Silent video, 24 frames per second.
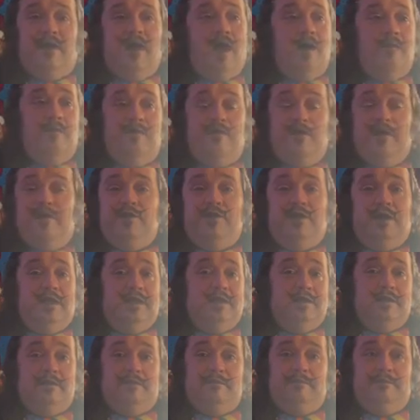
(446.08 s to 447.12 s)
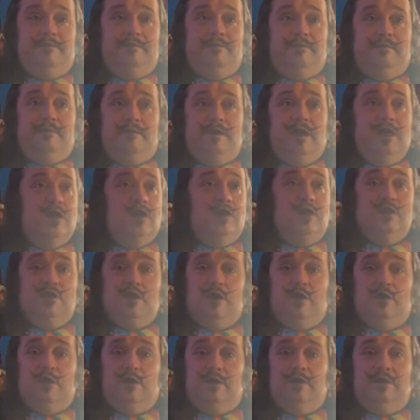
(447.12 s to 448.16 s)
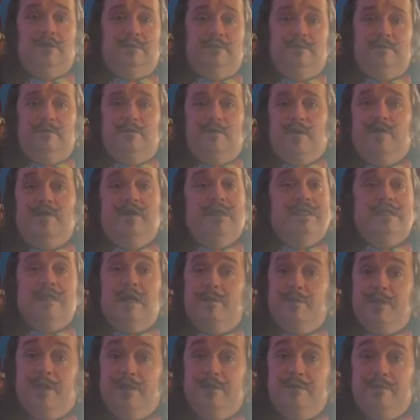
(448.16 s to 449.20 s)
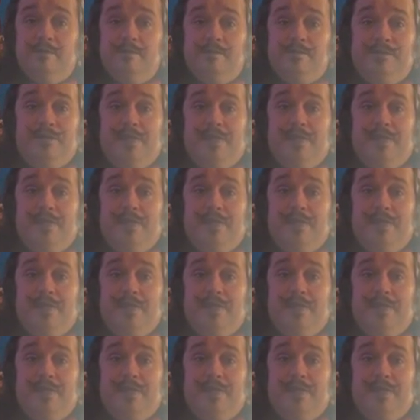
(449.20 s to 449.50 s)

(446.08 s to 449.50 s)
I'm 50 years old, 50 something.